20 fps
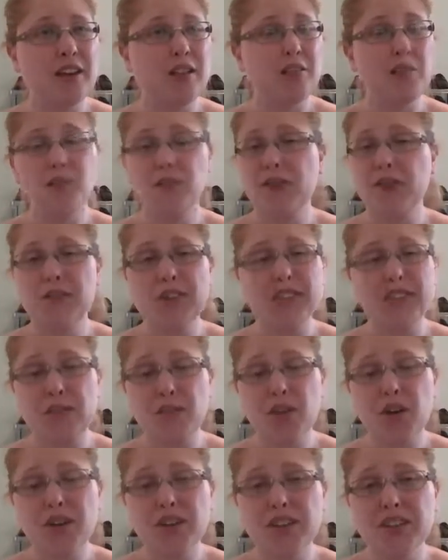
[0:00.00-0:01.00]
were previously
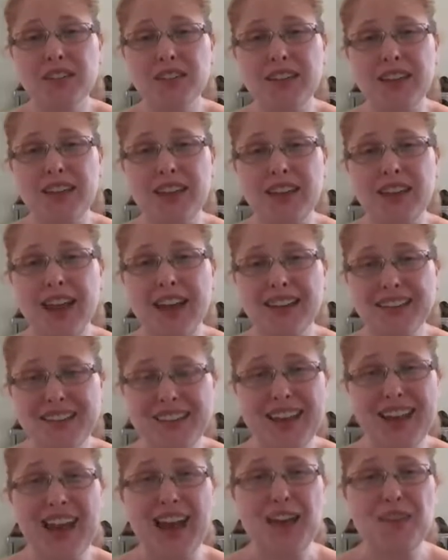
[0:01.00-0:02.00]
purchasing actually
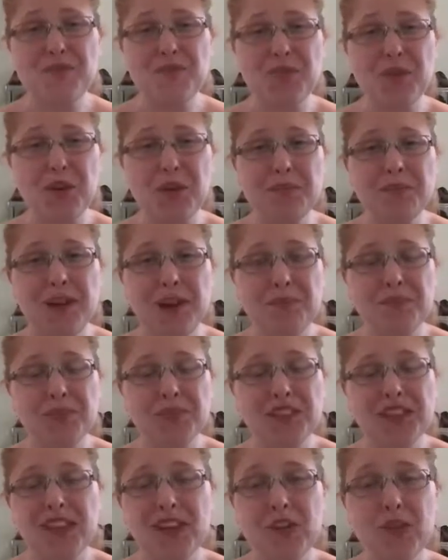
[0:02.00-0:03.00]
came from